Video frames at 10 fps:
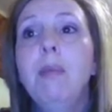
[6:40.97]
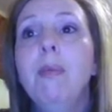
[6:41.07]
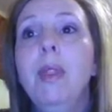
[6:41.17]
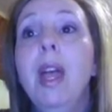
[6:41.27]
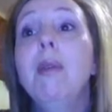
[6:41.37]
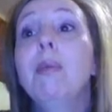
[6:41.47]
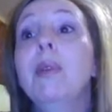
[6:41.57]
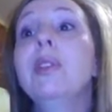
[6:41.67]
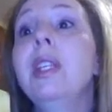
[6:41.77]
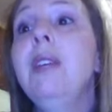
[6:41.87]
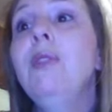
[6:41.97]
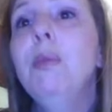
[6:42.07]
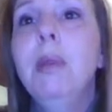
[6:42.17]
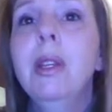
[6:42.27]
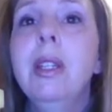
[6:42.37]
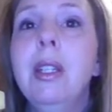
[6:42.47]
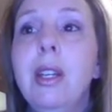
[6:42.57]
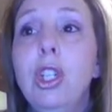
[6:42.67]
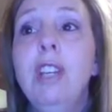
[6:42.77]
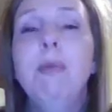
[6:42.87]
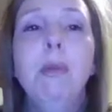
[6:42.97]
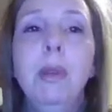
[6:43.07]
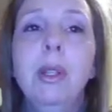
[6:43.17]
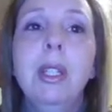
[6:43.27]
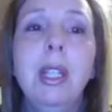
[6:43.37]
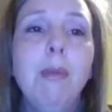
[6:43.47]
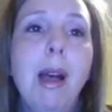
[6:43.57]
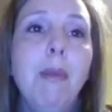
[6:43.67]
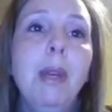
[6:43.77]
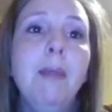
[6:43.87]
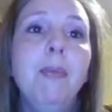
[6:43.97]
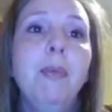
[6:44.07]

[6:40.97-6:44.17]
their perceived achievement ability might be.